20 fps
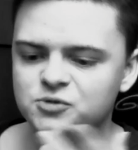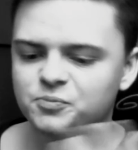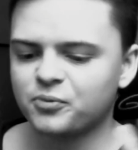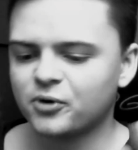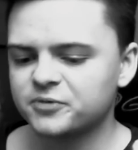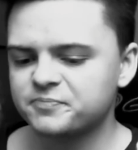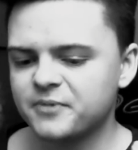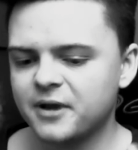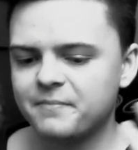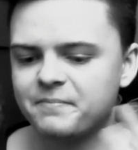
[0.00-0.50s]

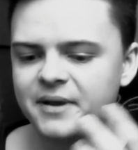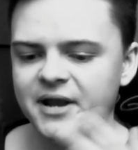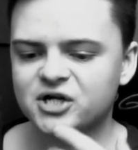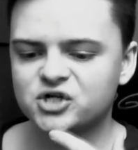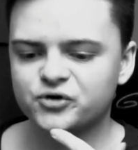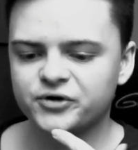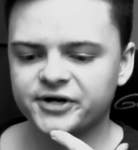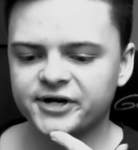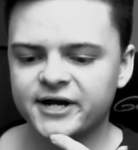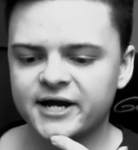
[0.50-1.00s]
Support me on
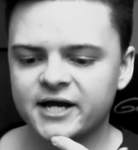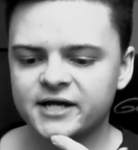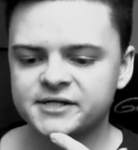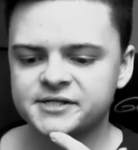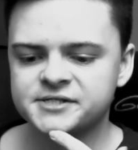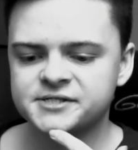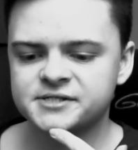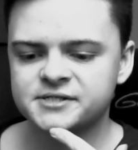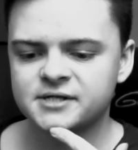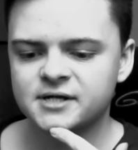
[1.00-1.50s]
Patreon,
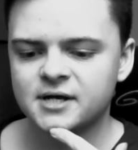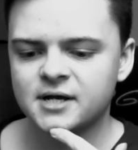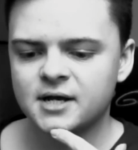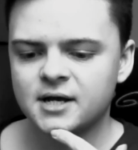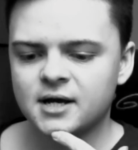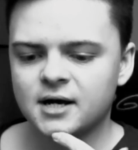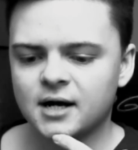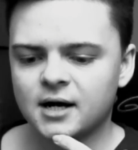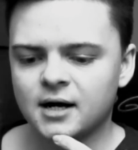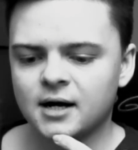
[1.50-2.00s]
guys.
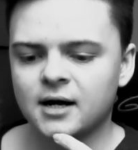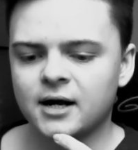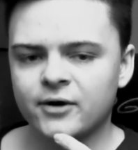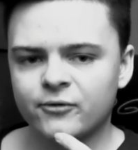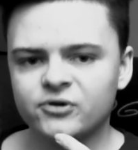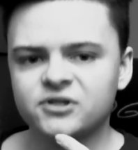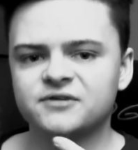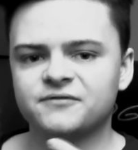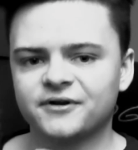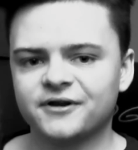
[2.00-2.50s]
Uh, I
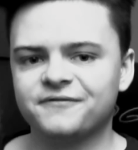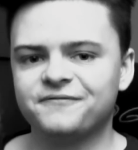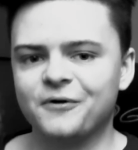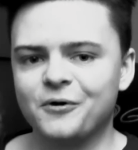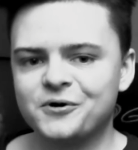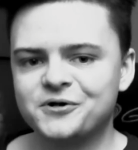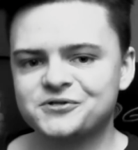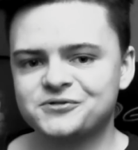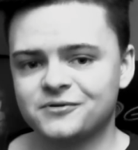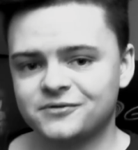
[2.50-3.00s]
really want to
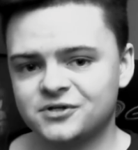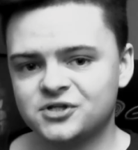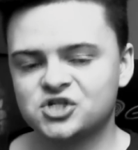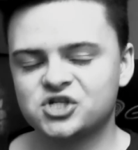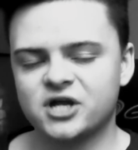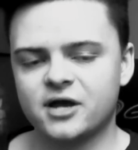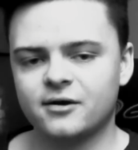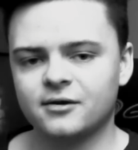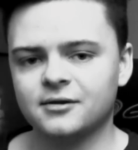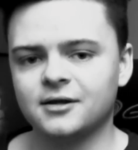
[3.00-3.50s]
focus on this
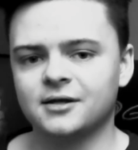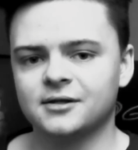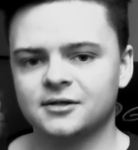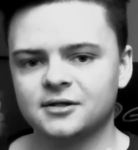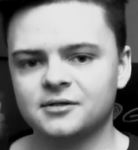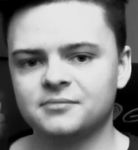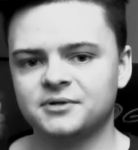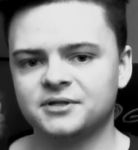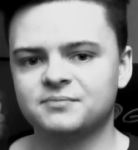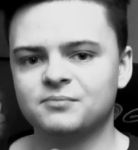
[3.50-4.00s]
channel a
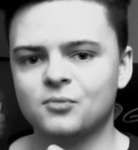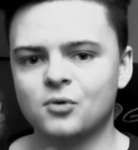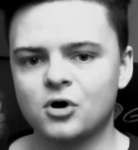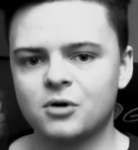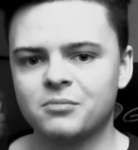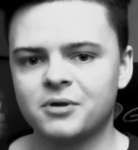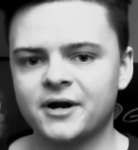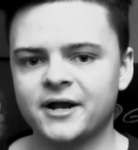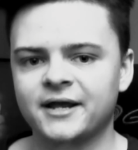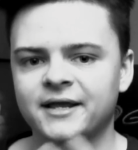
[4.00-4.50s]
little bit
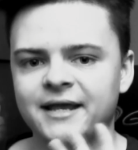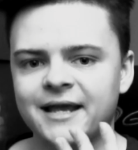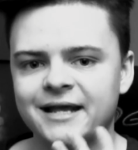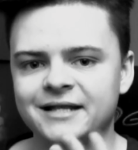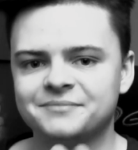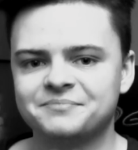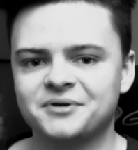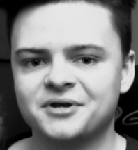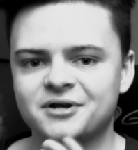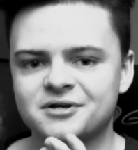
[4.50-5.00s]
more, but I
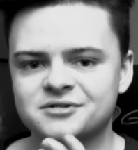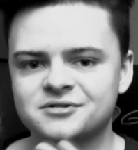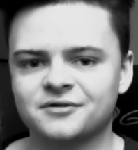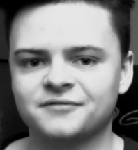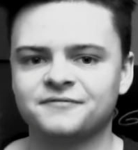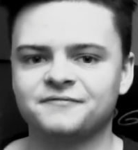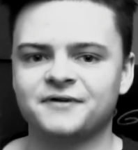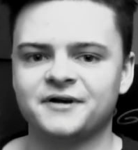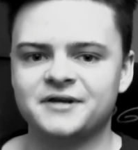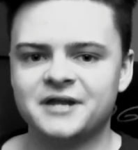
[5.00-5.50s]
can't because
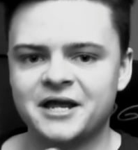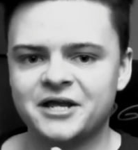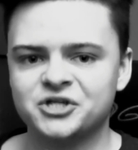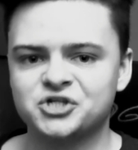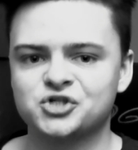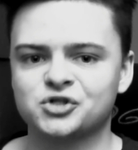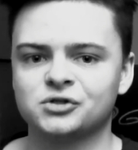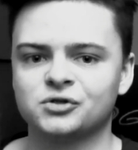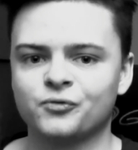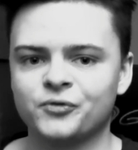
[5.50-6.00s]
of
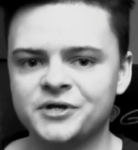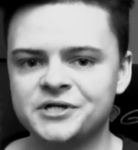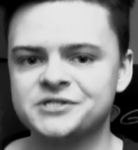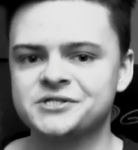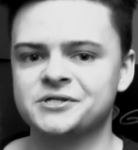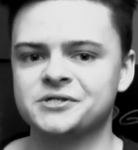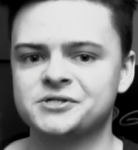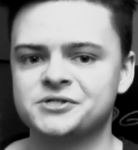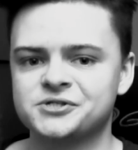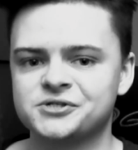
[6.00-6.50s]
financial
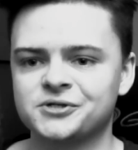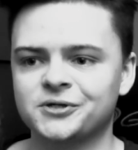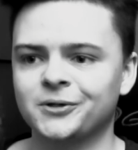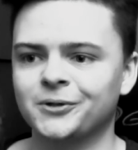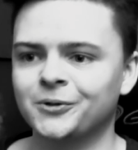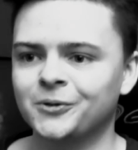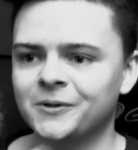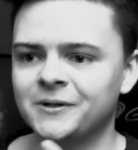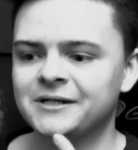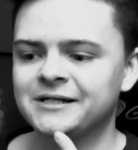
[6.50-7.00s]
reasons,
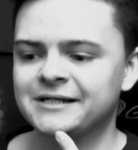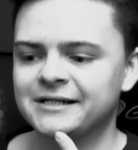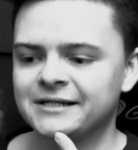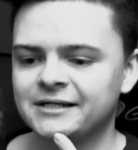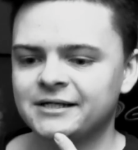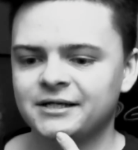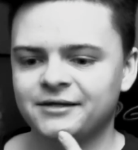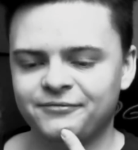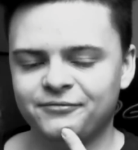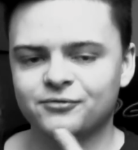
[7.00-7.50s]
so...
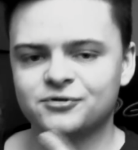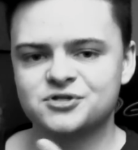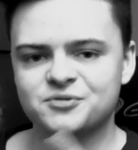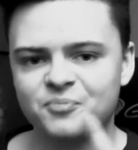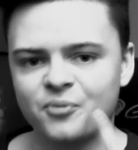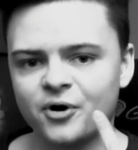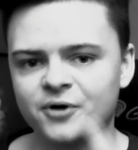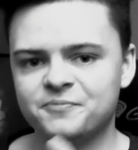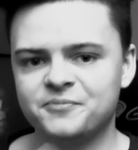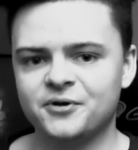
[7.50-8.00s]
If you would
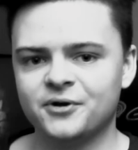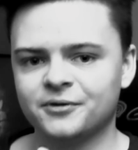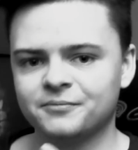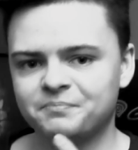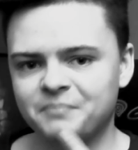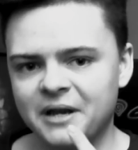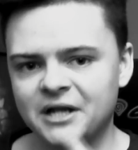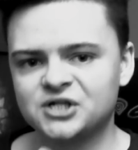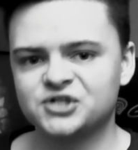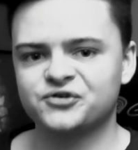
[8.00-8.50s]
support me
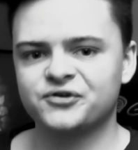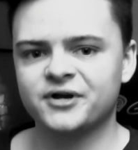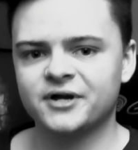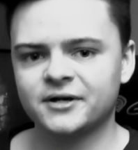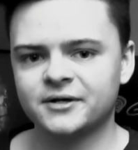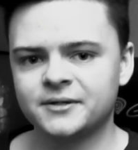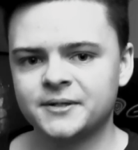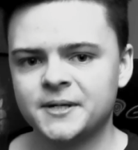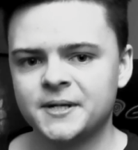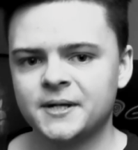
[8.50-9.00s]
on
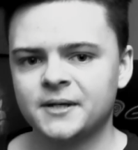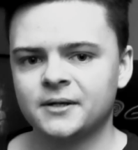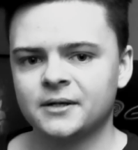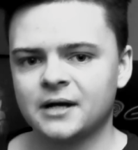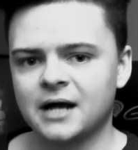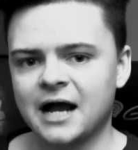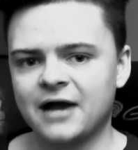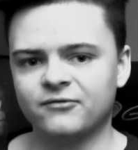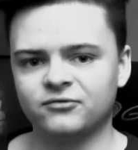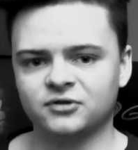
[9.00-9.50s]
Patreon,
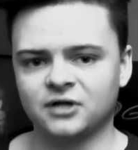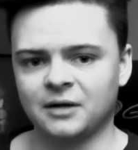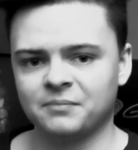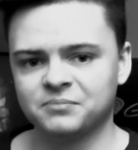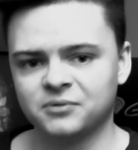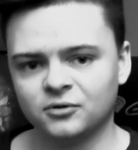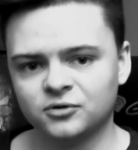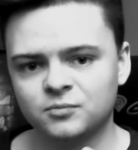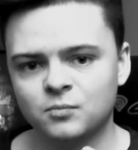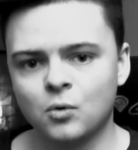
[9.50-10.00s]
I would
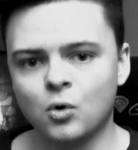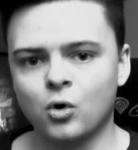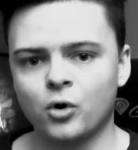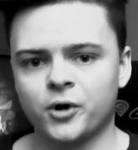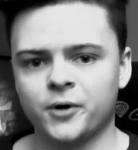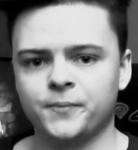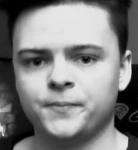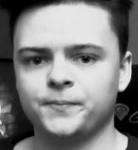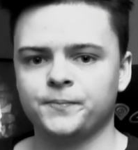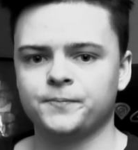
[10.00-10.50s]
upload
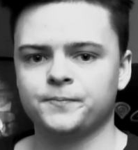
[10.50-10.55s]
more.